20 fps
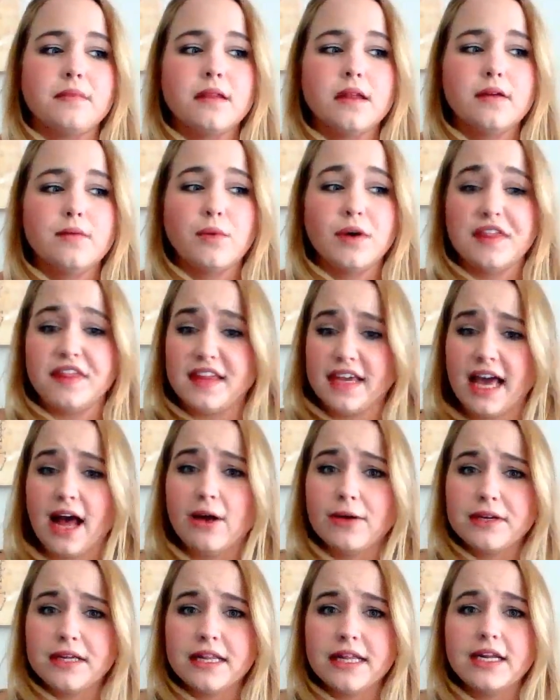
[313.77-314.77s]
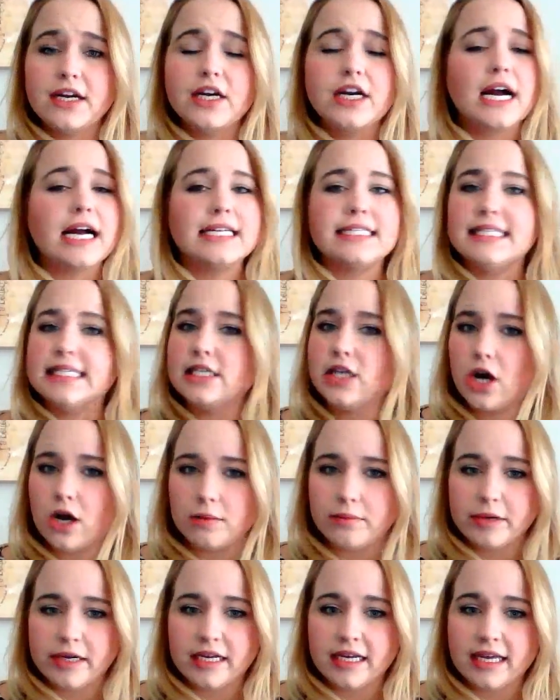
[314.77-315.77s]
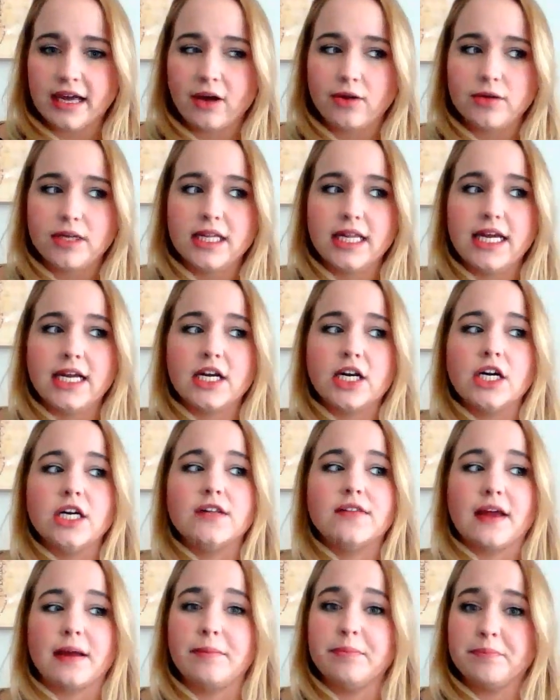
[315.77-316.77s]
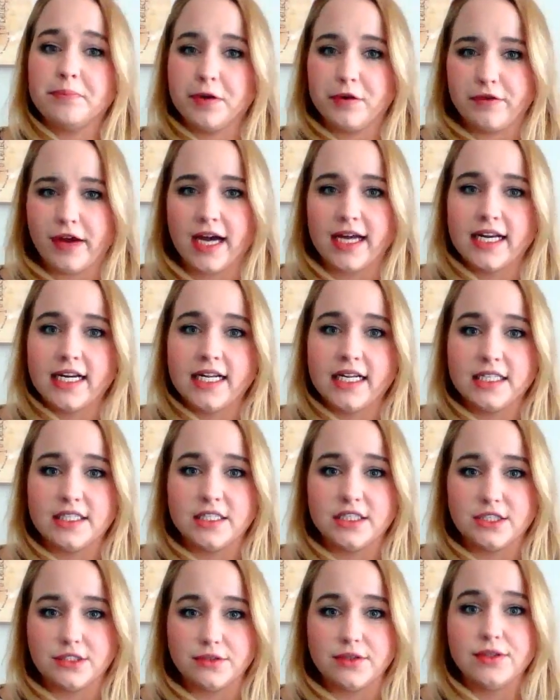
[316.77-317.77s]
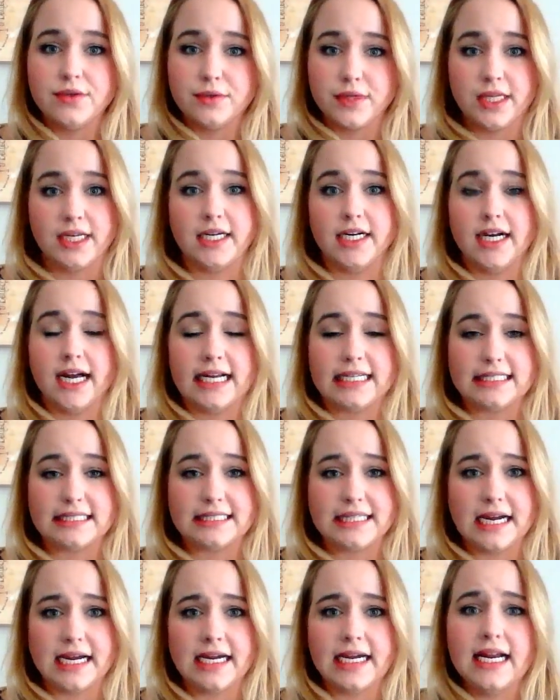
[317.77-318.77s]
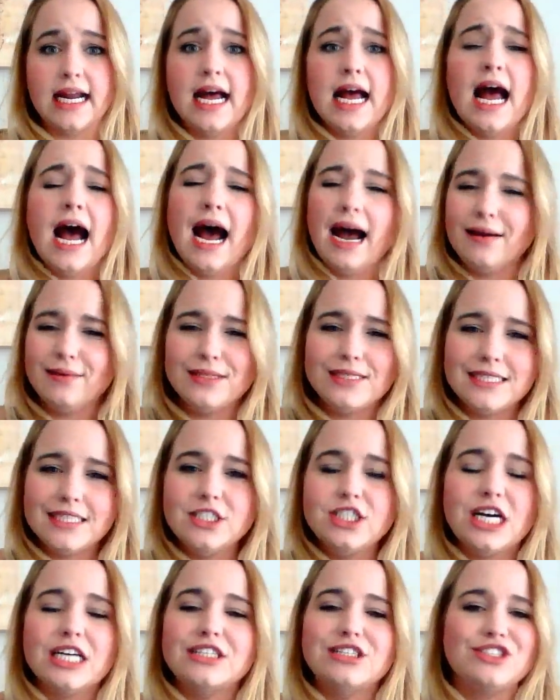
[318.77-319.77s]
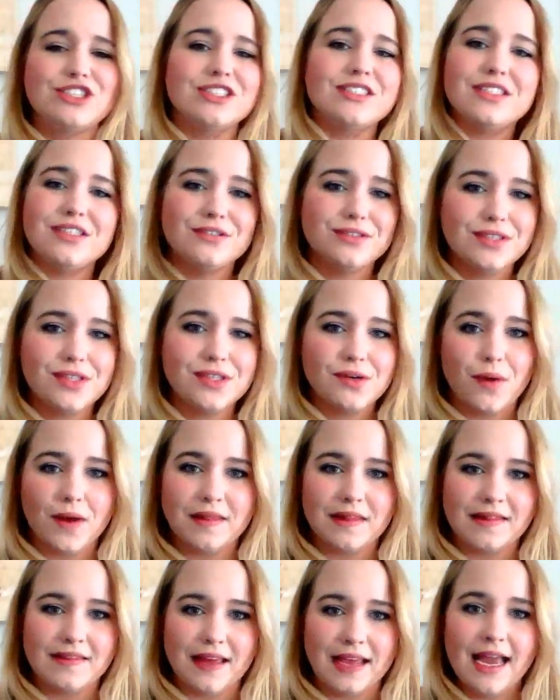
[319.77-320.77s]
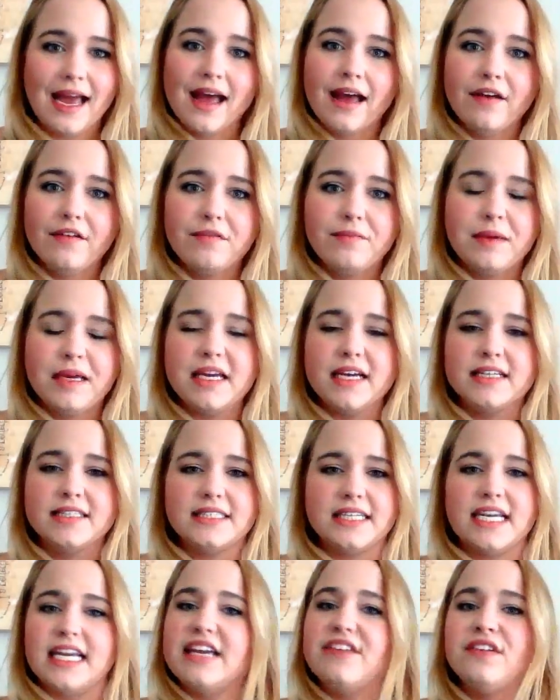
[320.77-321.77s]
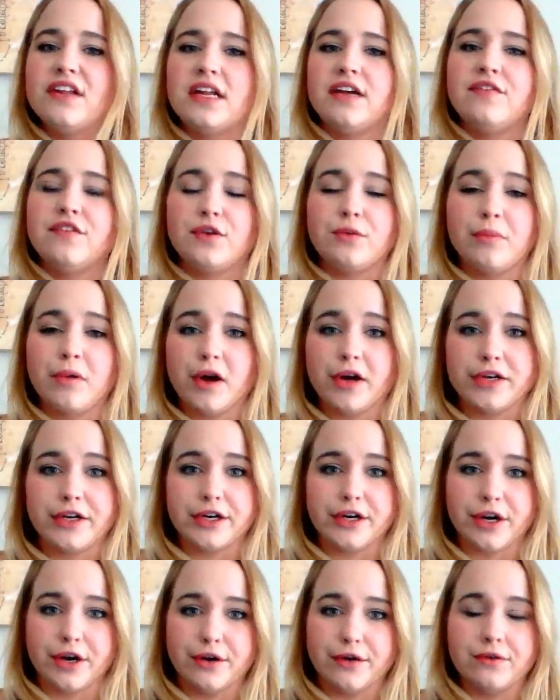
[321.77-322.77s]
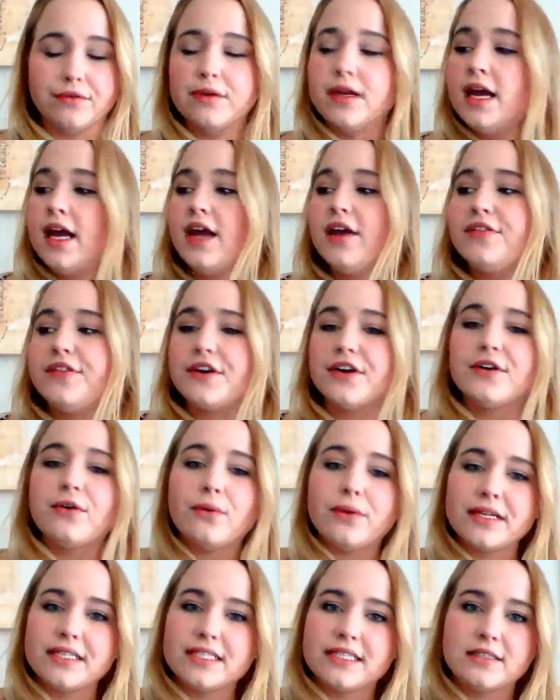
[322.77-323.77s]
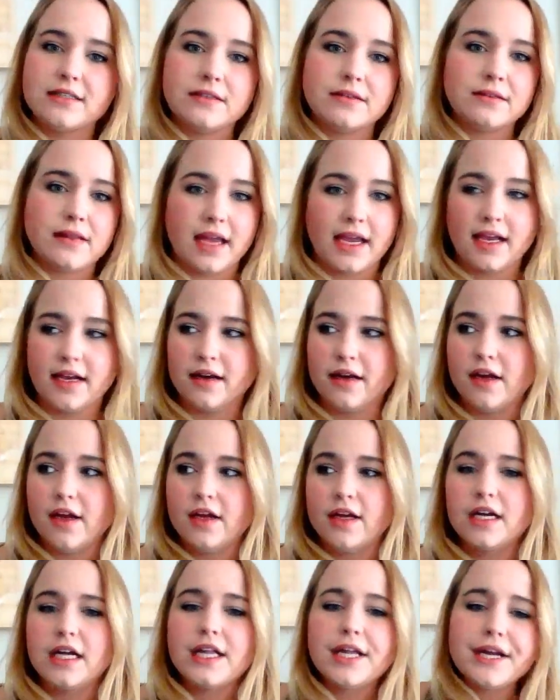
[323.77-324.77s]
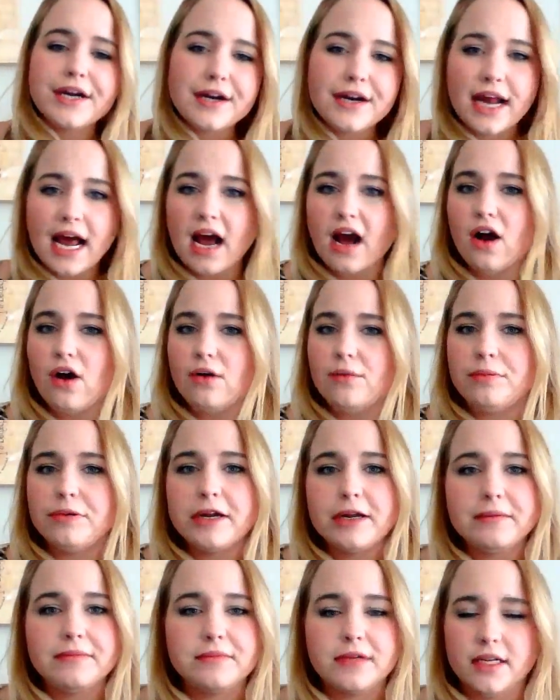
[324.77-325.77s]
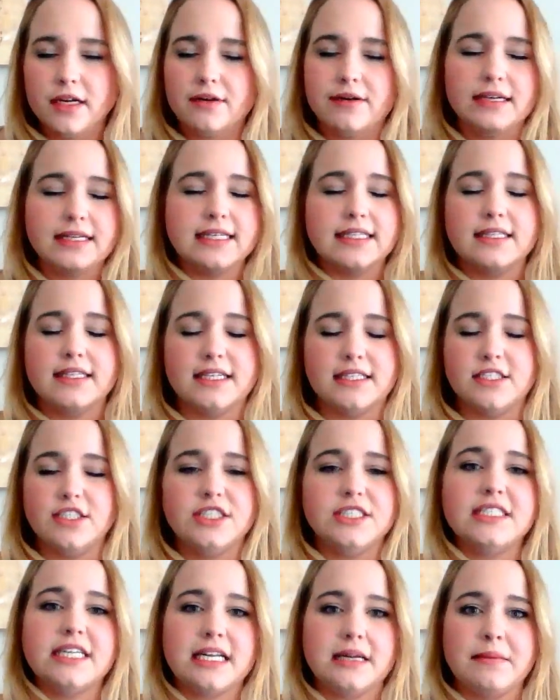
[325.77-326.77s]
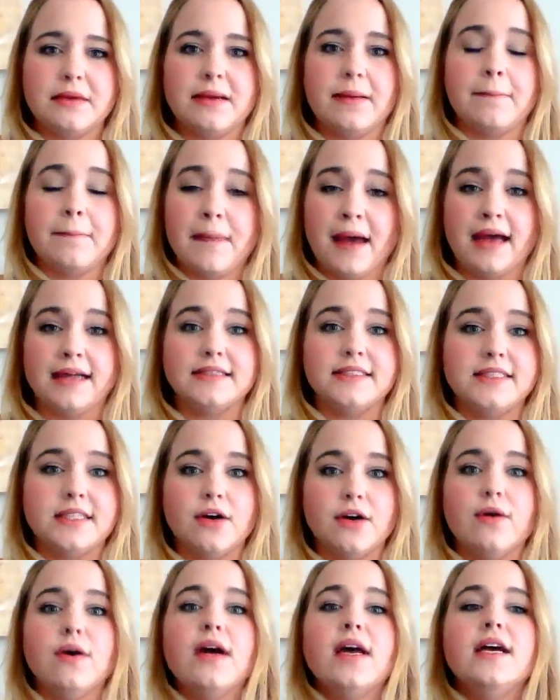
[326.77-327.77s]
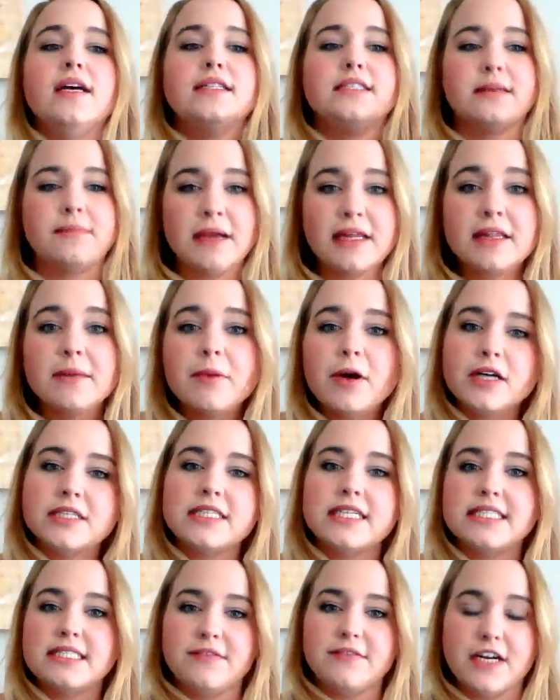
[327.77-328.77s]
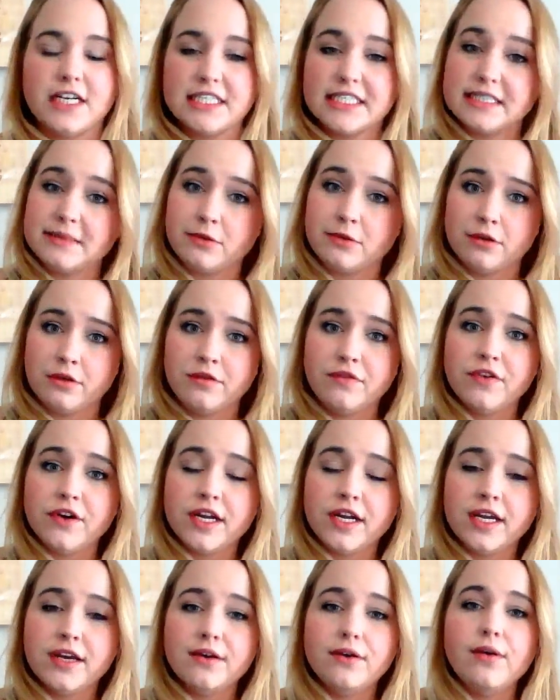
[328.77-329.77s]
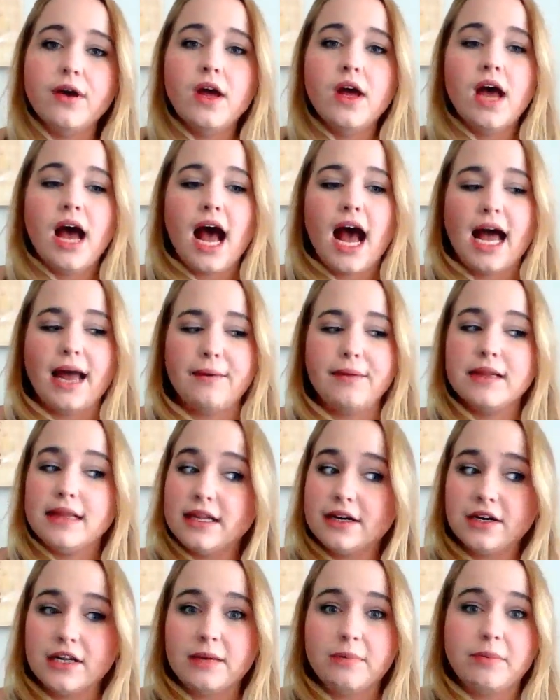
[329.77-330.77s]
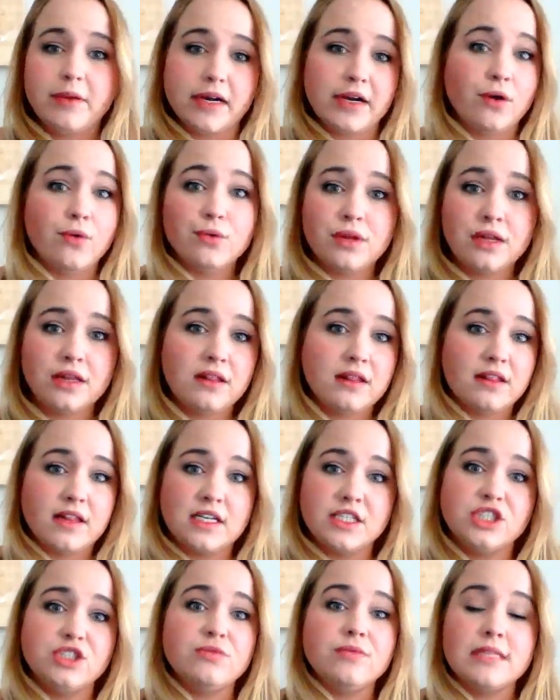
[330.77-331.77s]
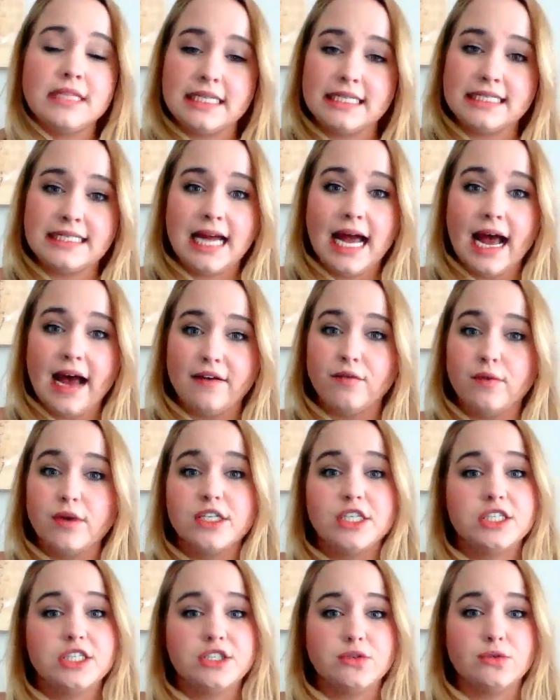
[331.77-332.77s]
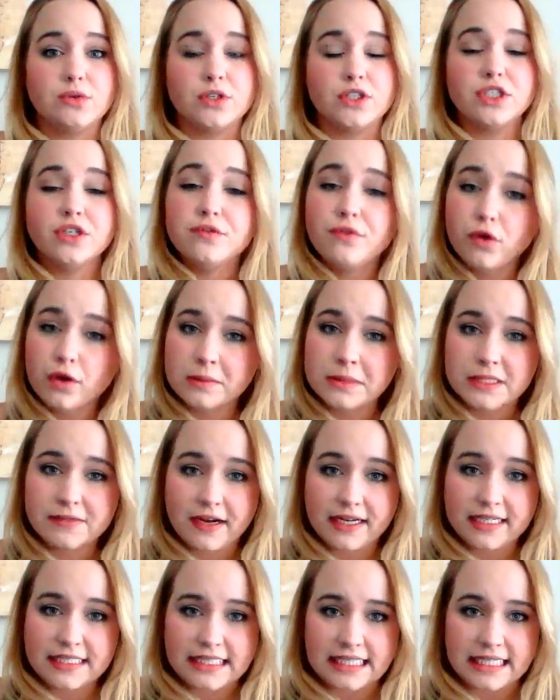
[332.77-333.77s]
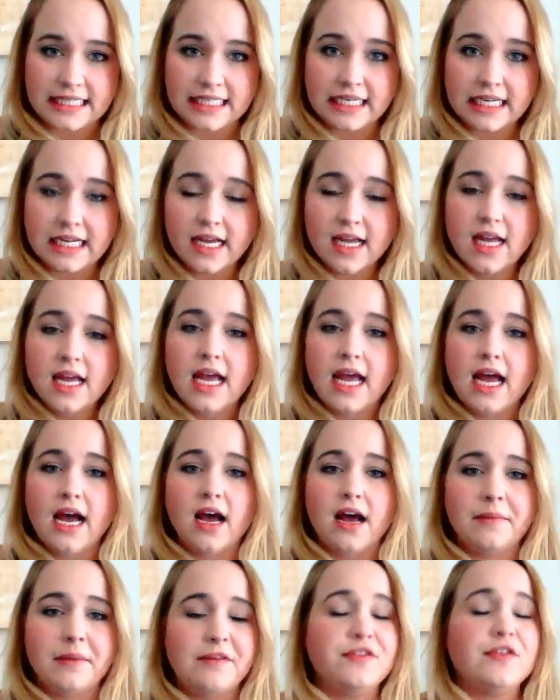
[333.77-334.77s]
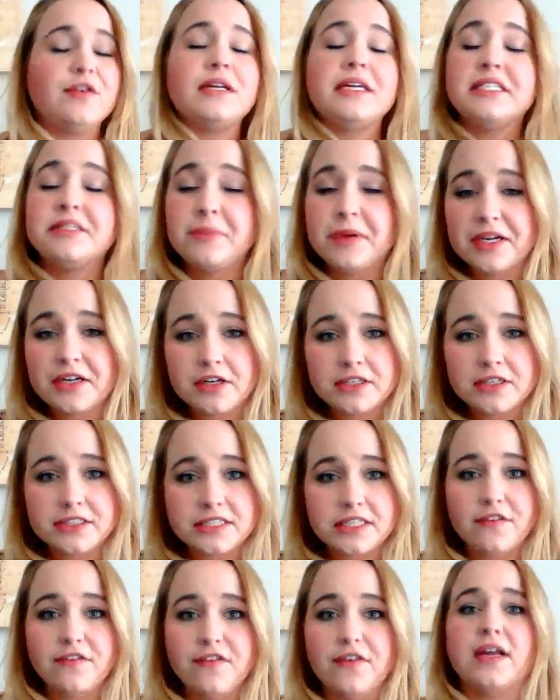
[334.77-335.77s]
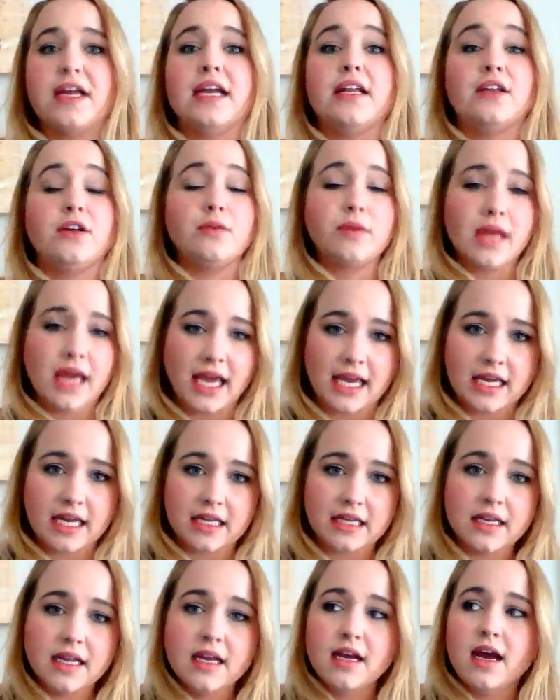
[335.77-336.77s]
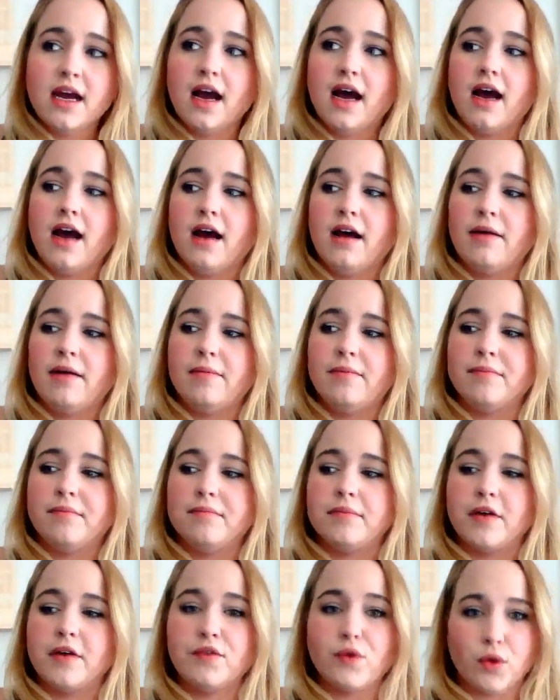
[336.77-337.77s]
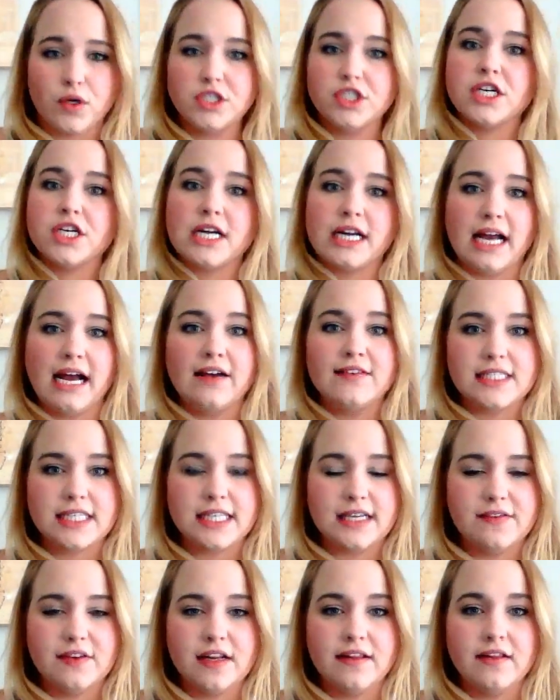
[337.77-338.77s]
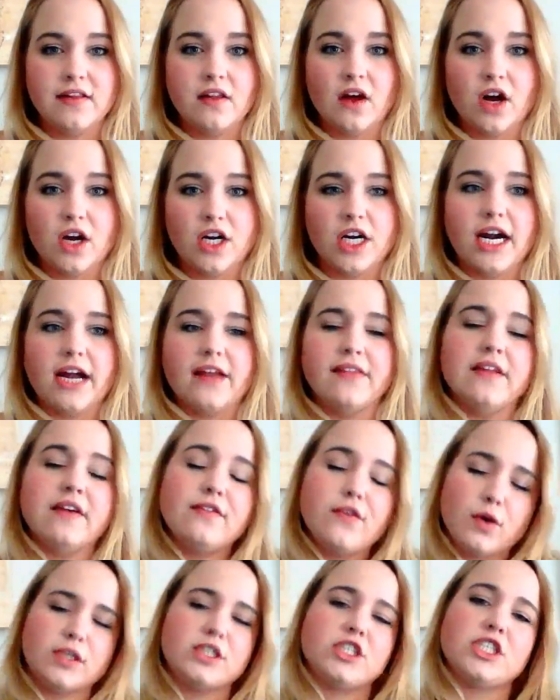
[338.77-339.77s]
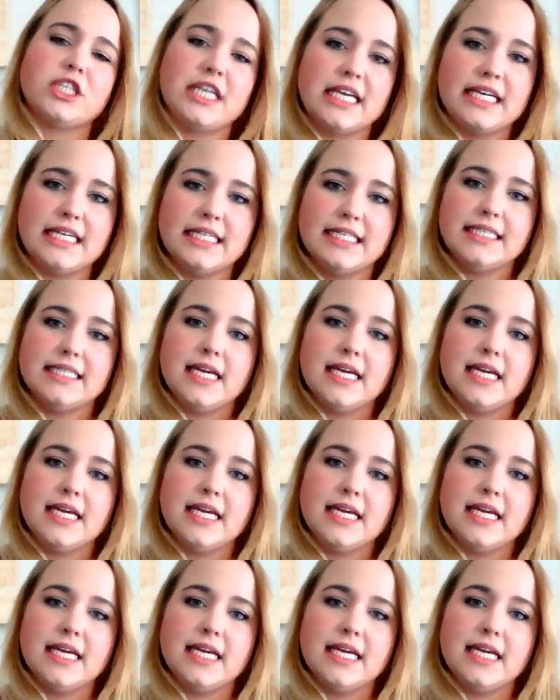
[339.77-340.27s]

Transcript: With the calculator, I did not bring a calculator. They provided it to you there at site. I would suggest just use the one that they have, because even if you brought your own, they're going to like clear it out it's just going to be a mess. So to make the process very smooth for you, I would literally bring only the things you need to have, which is your 2 forms of ID. If you need to bring your cell phone in, you can. Of course, you're going to have to leave it in the locker, and then of course your keys.